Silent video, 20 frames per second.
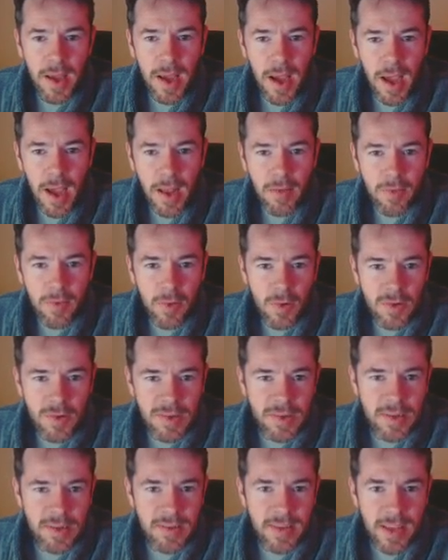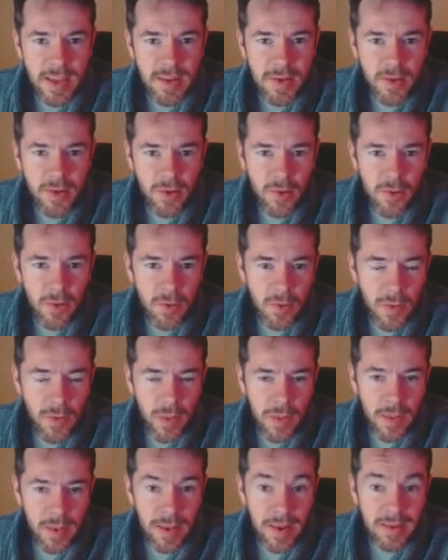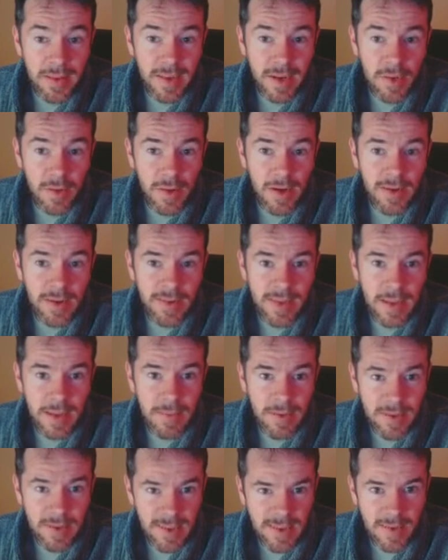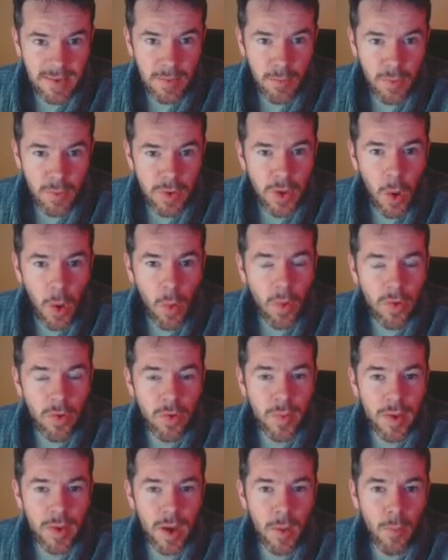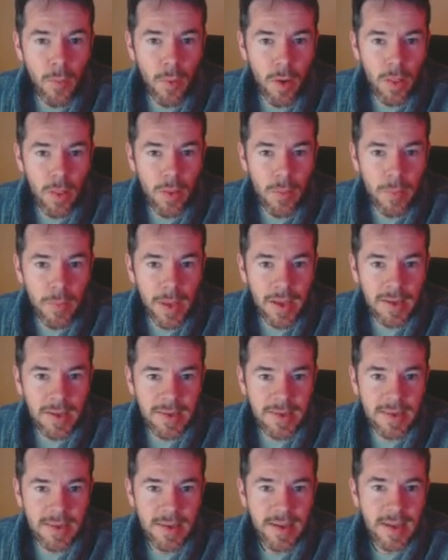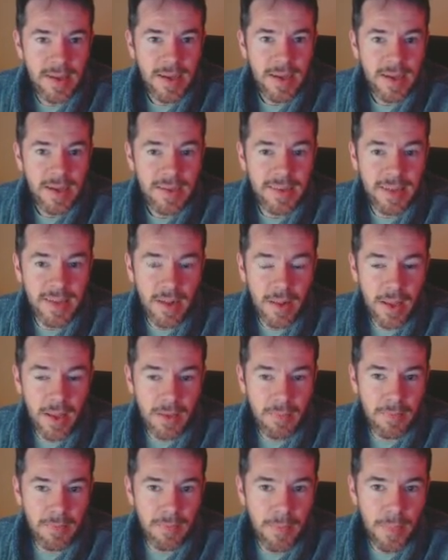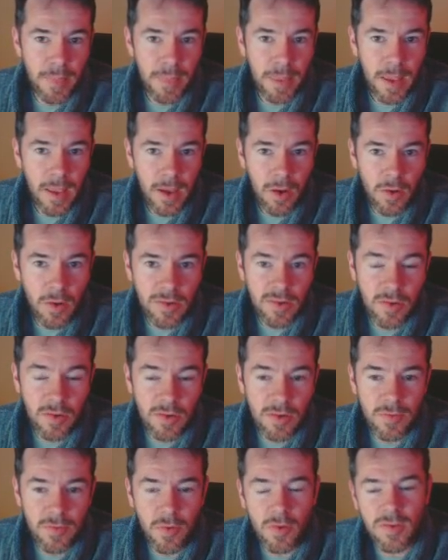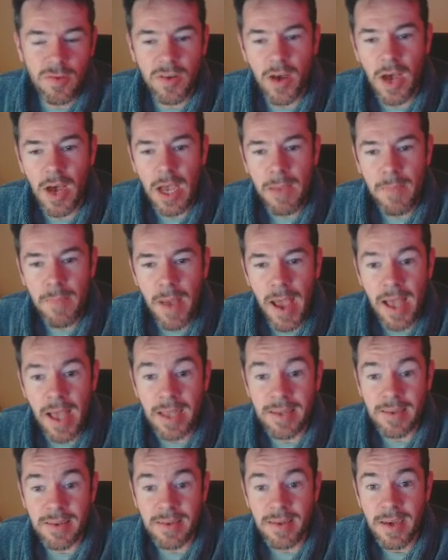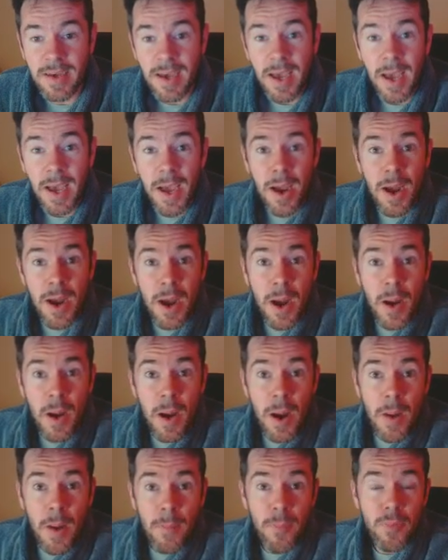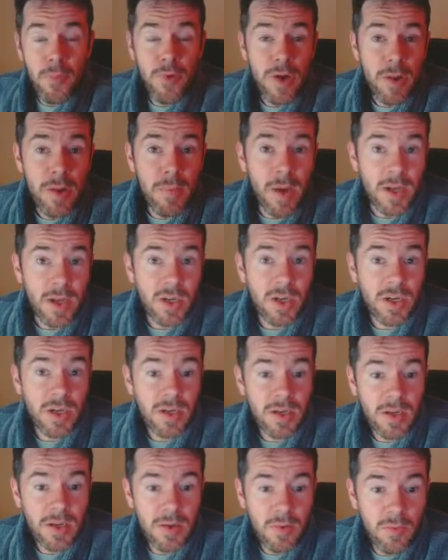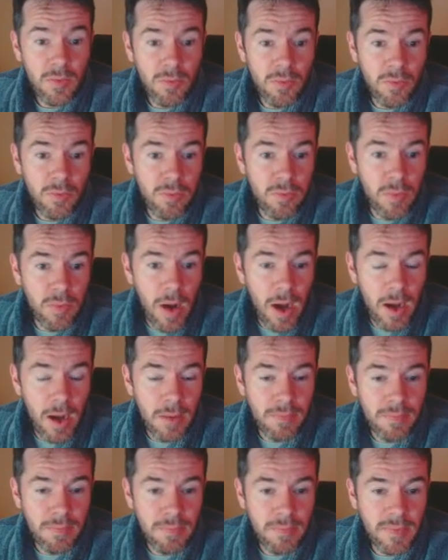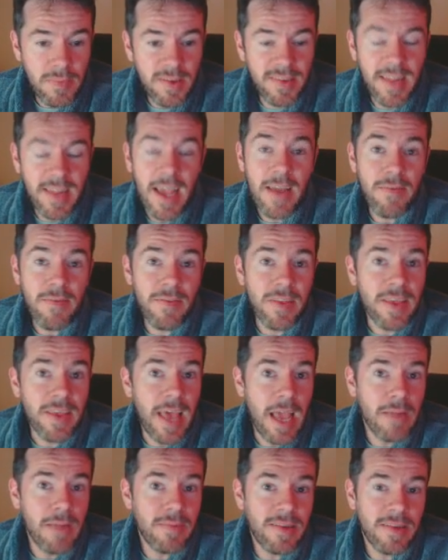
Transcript: And of course, the Nintendo Entertainment System would go on to become one of the biggest selling consoles of all time, and pretty much saved the games